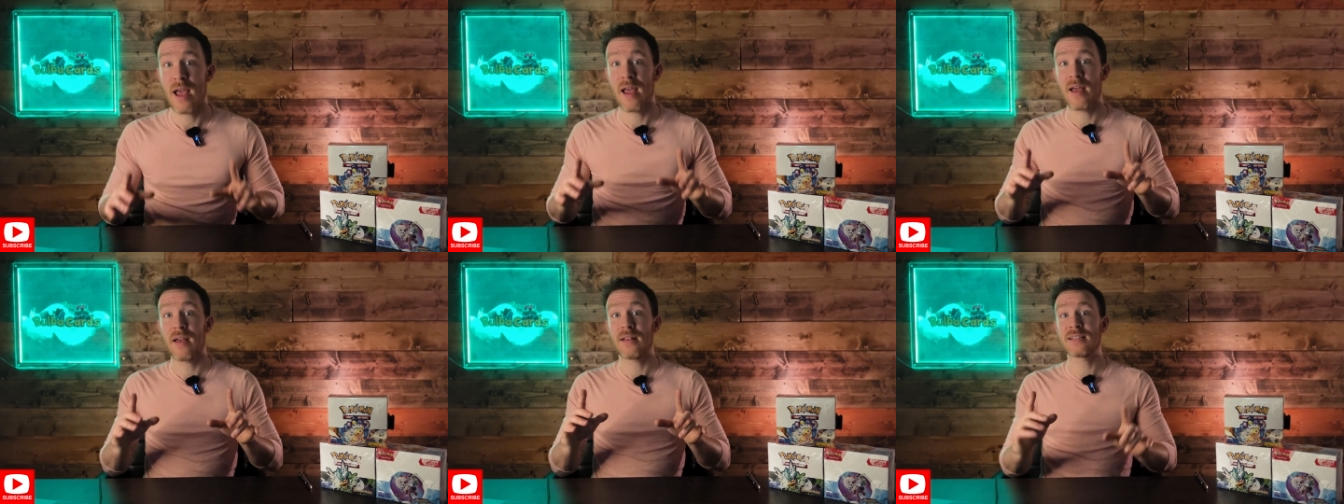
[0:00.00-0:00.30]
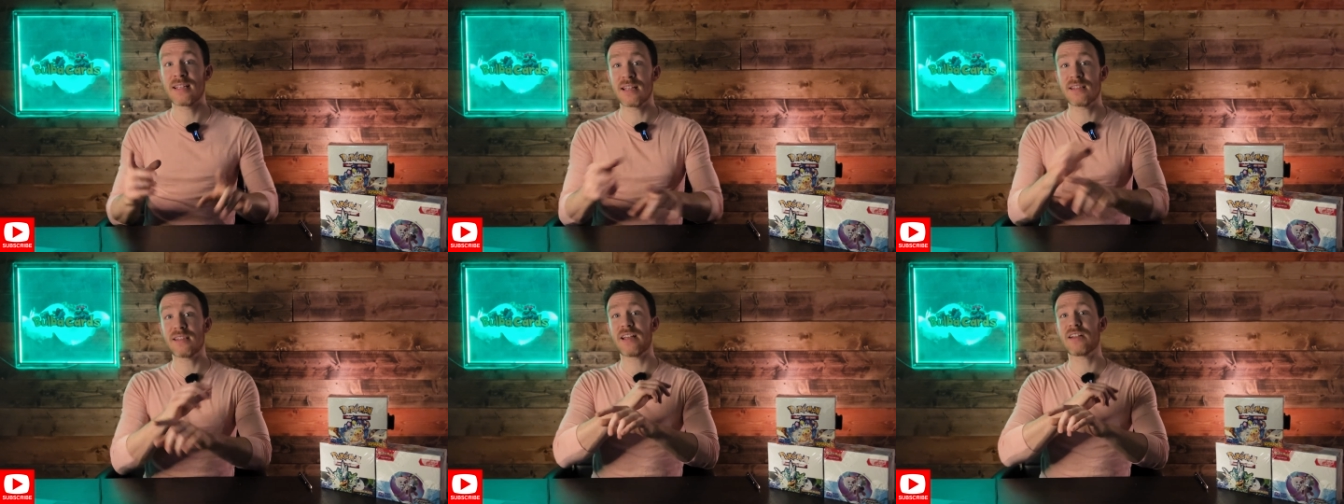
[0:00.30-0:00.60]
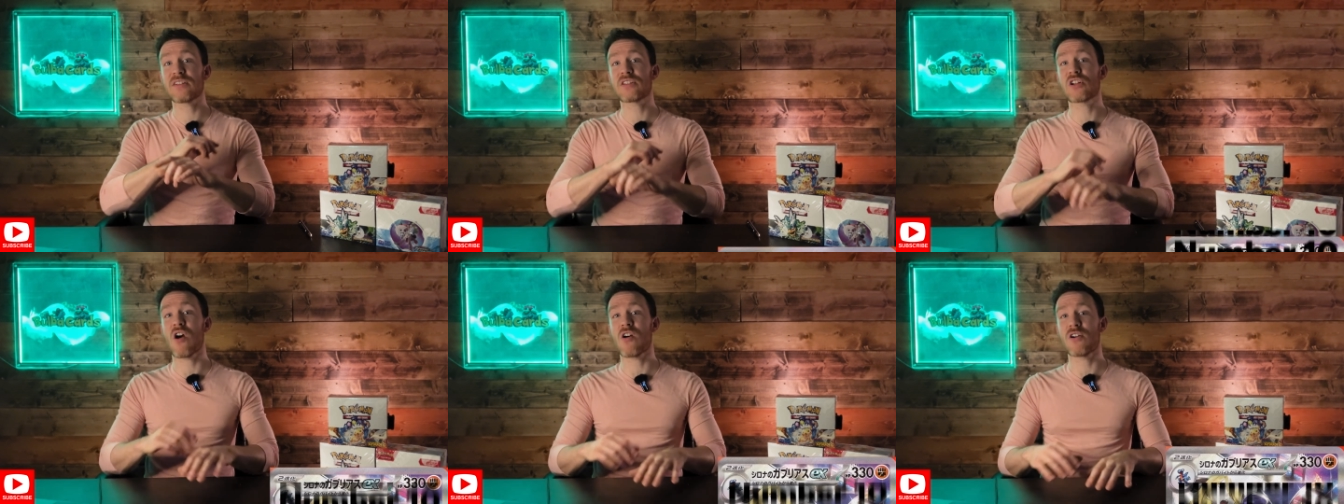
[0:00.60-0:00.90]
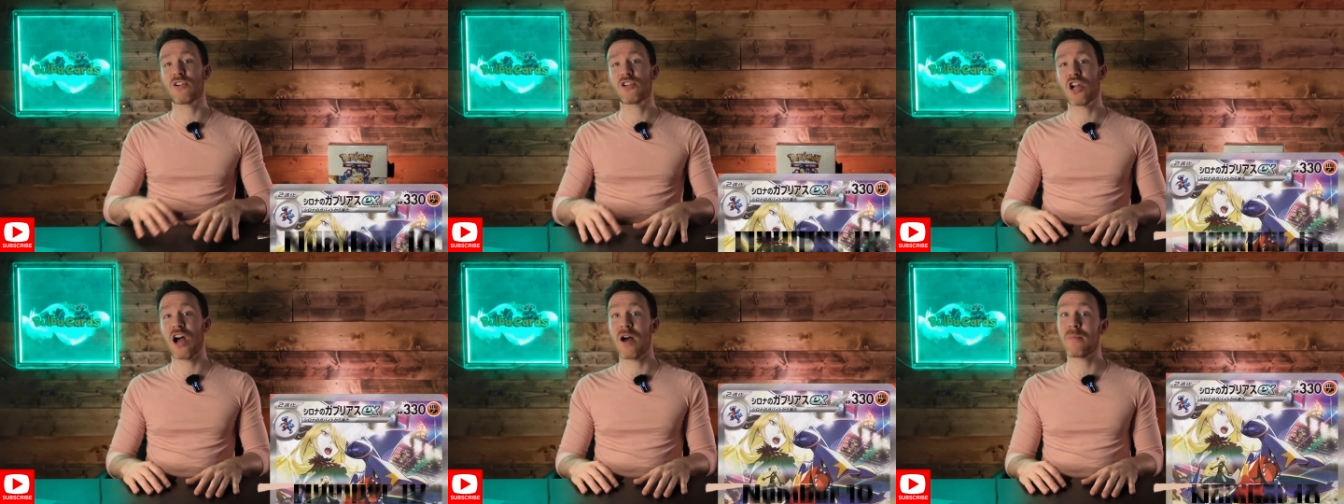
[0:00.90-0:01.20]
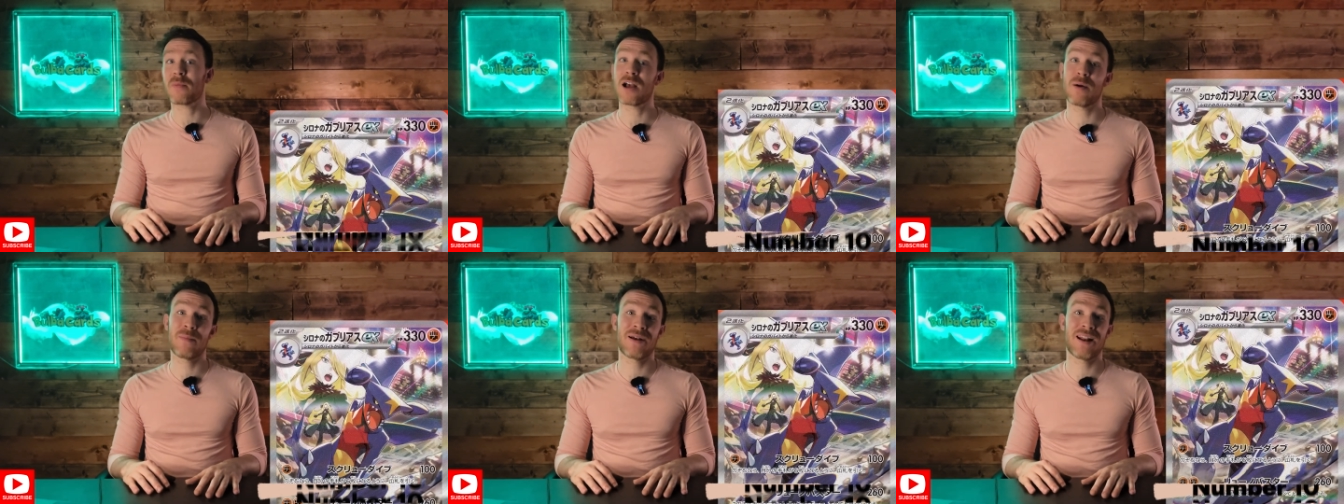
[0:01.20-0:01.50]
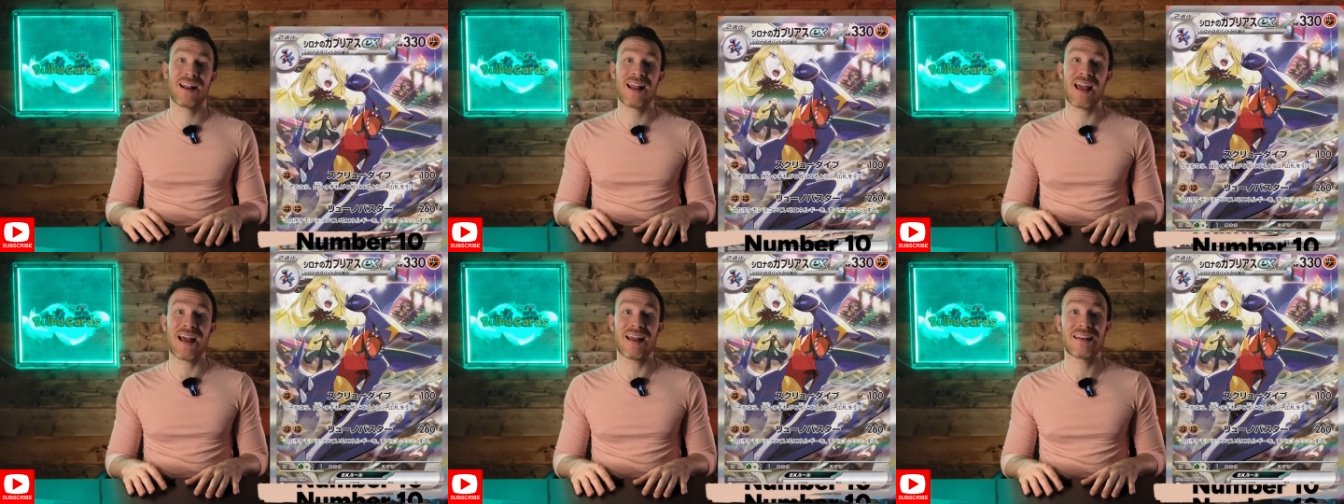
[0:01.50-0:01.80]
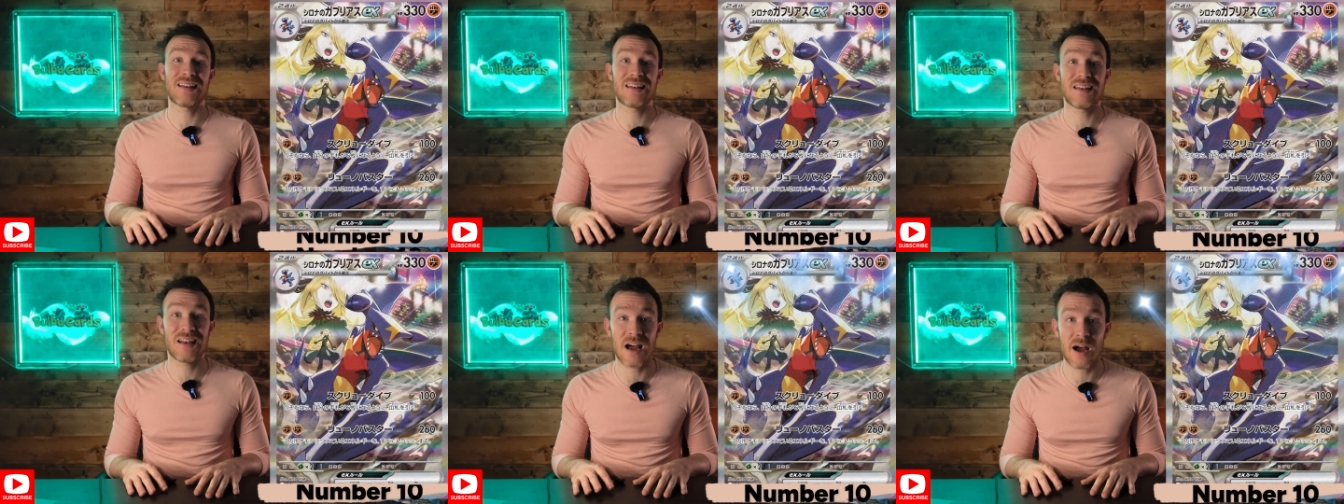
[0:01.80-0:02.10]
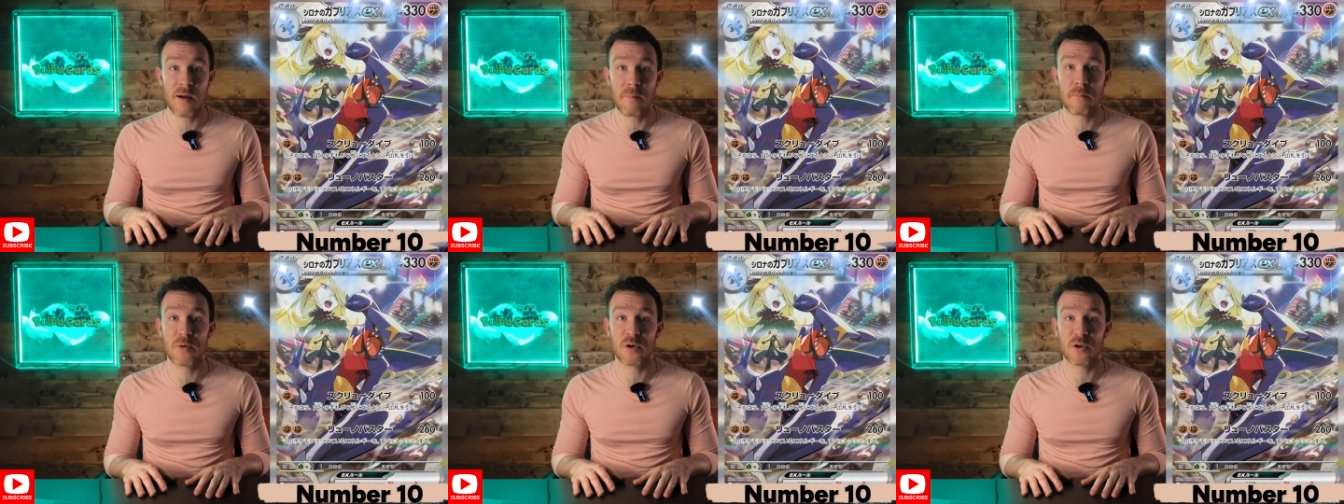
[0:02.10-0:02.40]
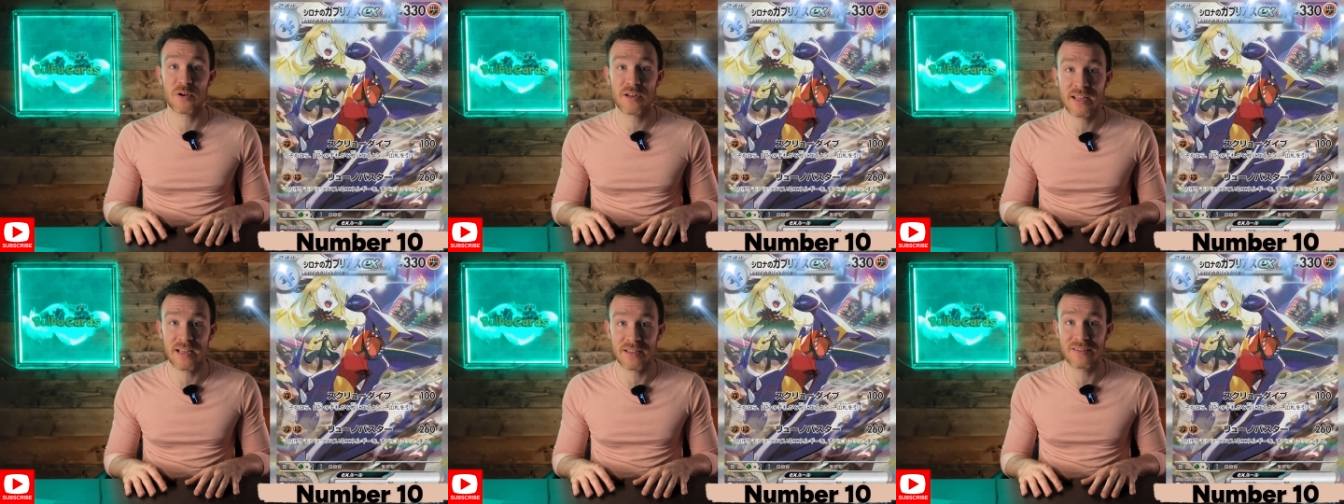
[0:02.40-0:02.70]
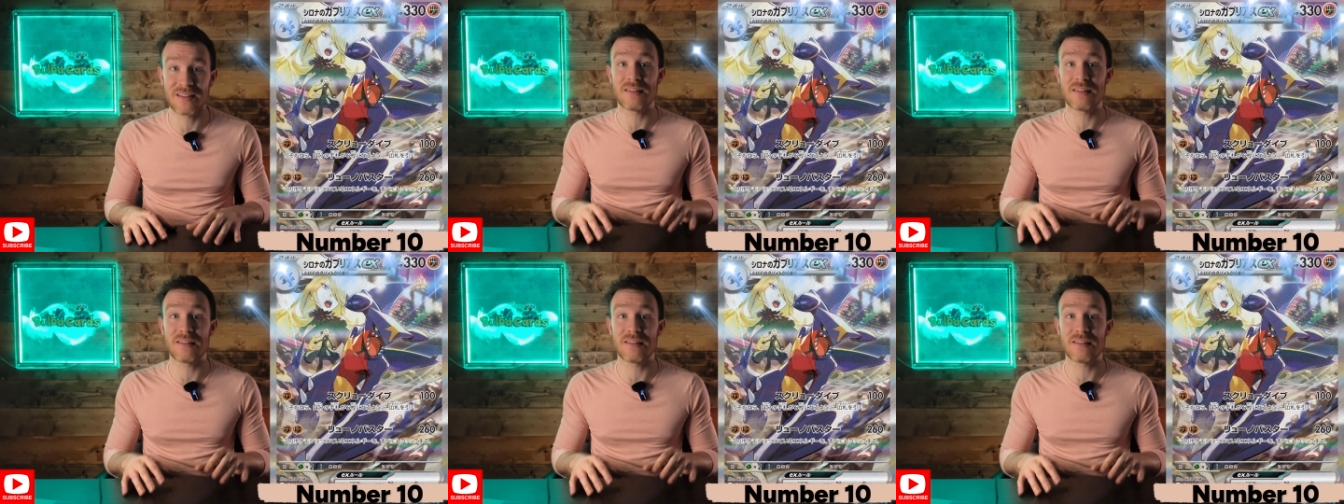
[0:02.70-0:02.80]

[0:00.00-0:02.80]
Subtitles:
Cynthia's Garchomp coming in at number 10,